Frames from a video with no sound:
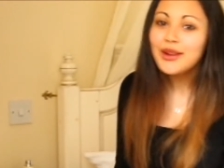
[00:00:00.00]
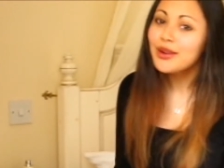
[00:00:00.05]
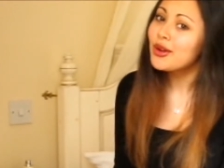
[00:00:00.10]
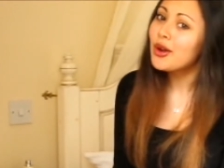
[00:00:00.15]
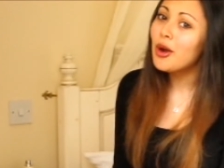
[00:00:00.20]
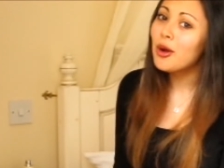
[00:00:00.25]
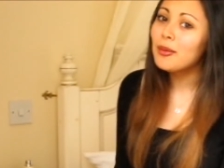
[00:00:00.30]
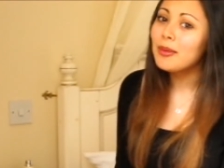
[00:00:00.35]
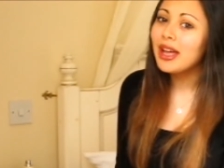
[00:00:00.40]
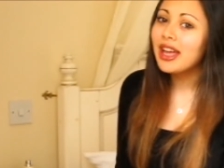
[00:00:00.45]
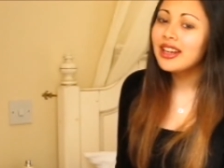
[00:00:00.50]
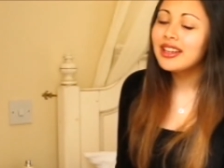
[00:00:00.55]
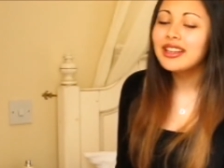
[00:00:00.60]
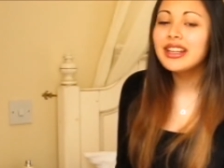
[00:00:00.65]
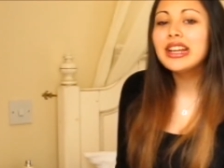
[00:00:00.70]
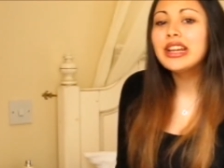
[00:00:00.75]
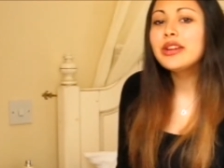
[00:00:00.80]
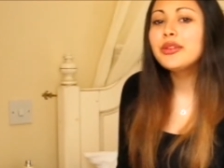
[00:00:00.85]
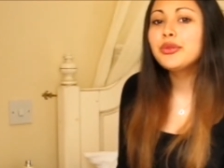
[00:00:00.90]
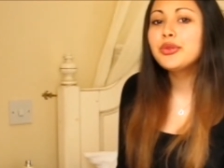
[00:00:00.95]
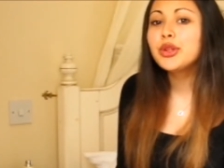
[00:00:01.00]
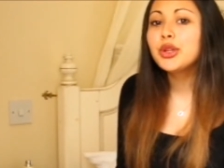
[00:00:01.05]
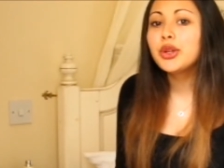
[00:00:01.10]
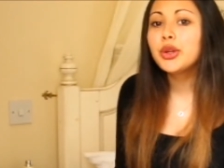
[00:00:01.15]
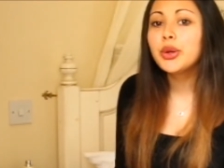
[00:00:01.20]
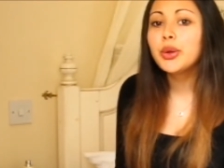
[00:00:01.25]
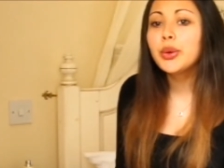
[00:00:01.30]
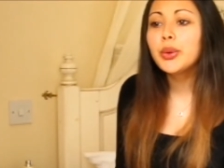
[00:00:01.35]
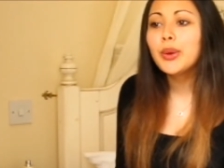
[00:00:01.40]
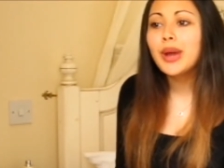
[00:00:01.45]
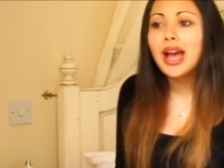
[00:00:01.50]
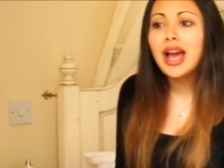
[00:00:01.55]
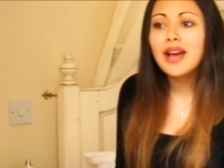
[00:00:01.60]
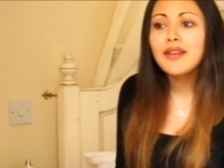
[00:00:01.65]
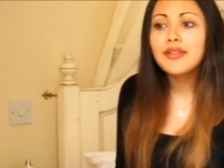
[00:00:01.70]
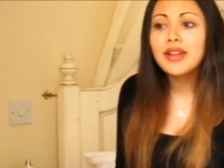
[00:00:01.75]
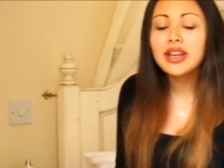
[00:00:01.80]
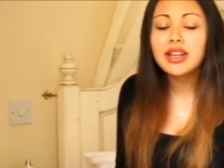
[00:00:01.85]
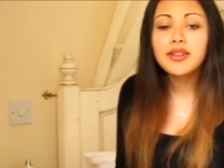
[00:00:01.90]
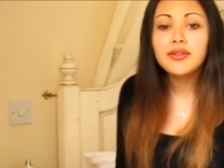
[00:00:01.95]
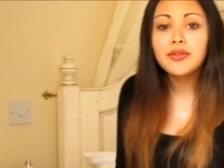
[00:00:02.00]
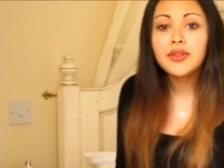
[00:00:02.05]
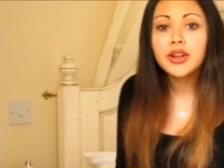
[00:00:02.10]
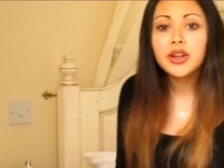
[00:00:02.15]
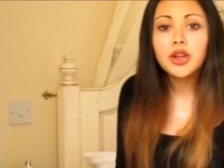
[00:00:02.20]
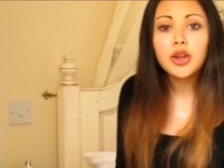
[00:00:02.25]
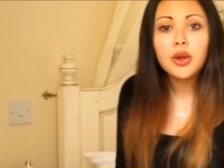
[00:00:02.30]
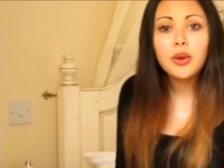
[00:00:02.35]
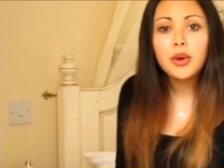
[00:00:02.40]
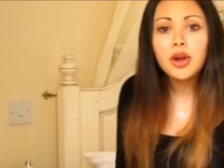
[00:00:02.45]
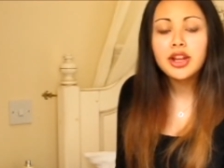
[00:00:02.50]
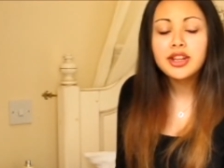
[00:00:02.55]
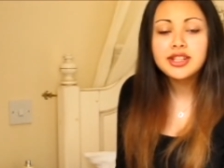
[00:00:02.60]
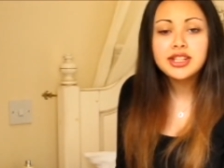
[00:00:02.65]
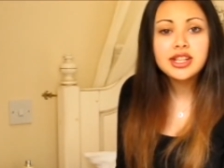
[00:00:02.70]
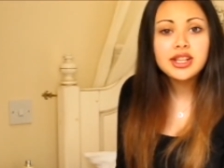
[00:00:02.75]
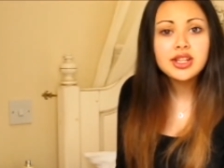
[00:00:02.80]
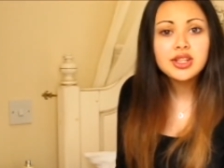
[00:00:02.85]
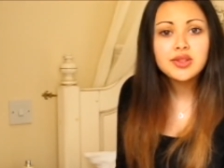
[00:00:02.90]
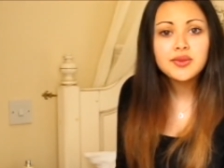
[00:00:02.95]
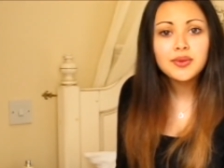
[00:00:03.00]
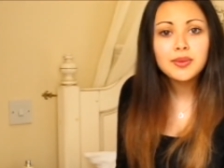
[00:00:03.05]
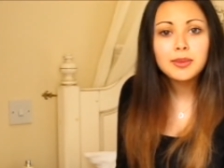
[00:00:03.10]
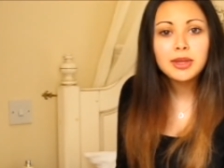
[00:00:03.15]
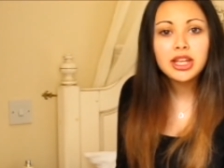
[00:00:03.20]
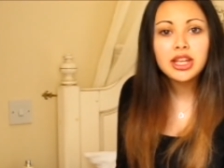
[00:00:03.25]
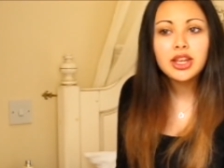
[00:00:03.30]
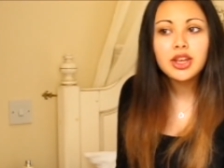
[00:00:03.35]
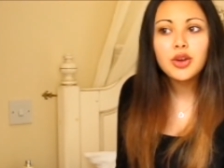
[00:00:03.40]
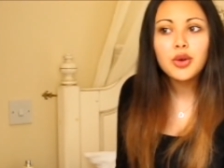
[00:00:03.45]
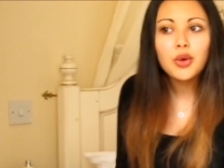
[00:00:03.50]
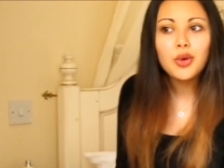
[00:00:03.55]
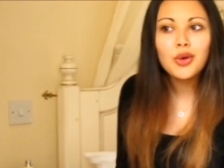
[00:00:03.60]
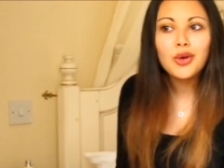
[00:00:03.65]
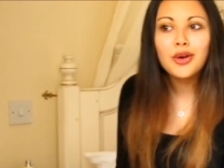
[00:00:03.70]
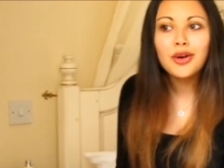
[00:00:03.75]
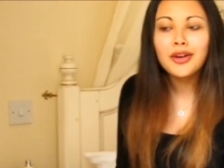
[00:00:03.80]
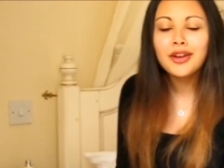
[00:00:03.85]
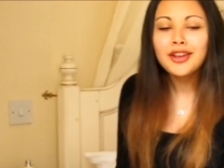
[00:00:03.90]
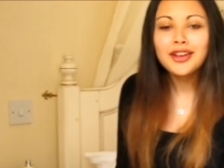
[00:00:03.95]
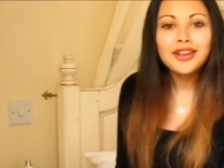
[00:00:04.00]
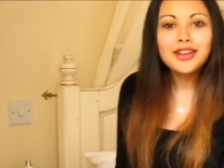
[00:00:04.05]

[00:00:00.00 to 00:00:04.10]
comment if you have any video ideas for me or